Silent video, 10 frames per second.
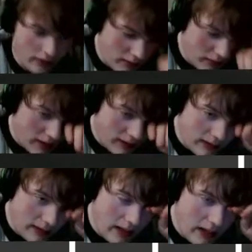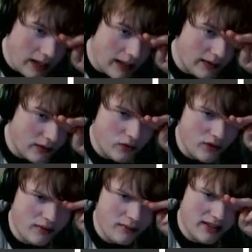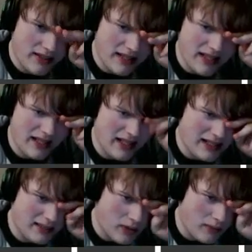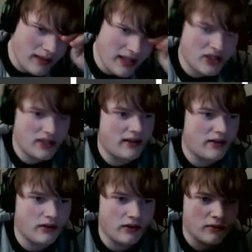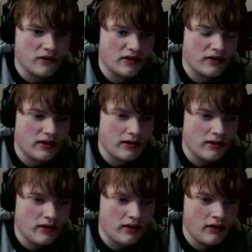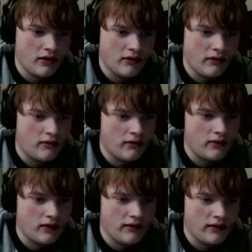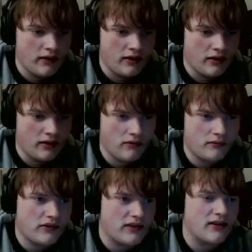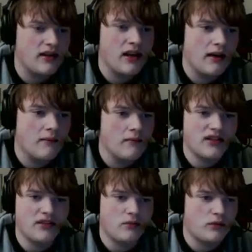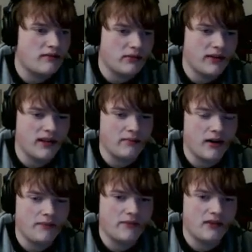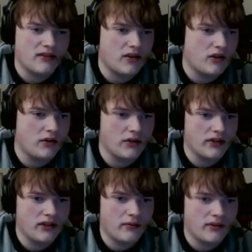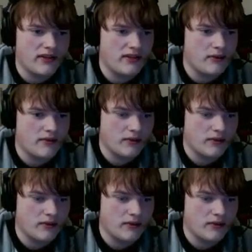Oh my God. Ah, the grimy sink had a small patch in it. Look, almost clean. Anything in here? What's this? A musty wooden plank propped in the stall door. Didn't really seem